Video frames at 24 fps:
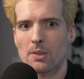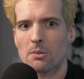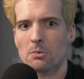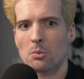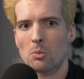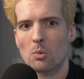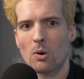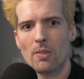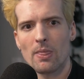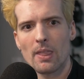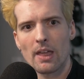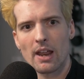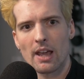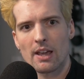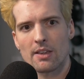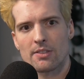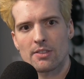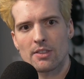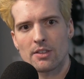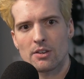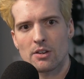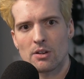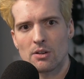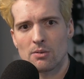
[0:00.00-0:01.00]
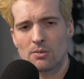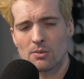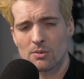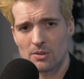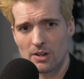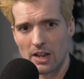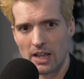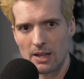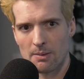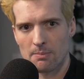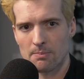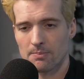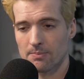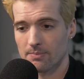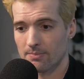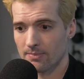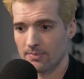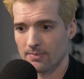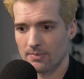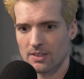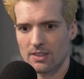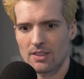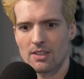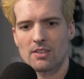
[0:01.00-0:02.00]
one that has the new name, in
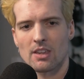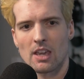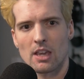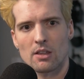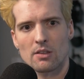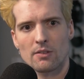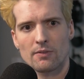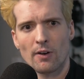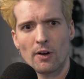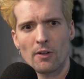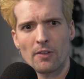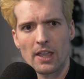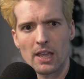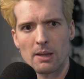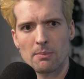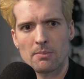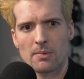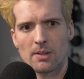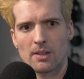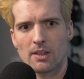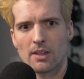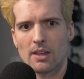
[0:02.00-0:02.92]
this case full name.